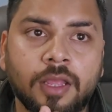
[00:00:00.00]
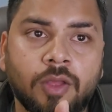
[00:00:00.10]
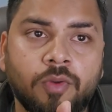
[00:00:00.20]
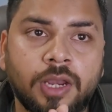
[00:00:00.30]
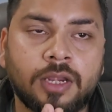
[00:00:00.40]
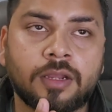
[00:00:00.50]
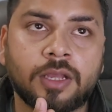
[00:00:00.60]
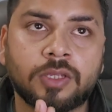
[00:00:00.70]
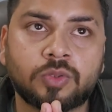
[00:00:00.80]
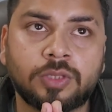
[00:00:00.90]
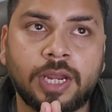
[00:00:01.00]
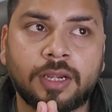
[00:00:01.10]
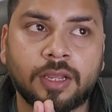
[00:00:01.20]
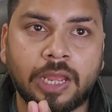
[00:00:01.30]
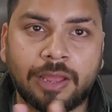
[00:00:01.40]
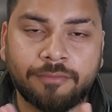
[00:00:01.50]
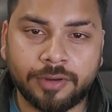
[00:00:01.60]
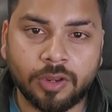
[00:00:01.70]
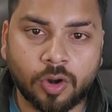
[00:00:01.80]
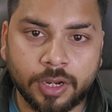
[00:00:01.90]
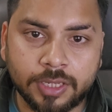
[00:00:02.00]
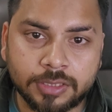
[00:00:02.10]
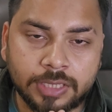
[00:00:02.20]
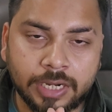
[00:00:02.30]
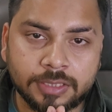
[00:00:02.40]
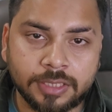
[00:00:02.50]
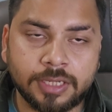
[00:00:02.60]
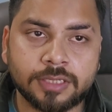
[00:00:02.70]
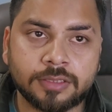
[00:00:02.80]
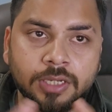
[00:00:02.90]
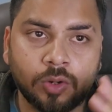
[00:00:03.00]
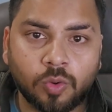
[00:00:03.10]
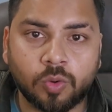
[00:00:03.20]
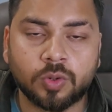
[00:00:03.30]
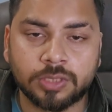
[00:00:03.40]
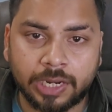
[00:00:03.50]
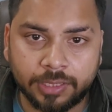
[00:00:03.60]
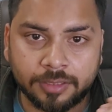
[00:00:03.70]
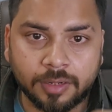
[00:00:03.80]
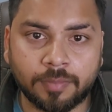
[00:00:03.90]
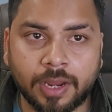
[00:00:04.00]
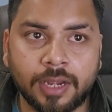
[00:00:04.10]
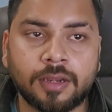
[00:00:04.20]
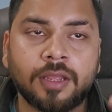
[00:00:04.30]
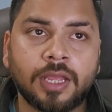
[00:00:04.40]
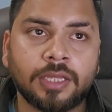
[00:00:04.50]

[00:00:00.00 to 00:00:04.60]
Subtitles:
when it so that every audience that sees the logos are in their mind,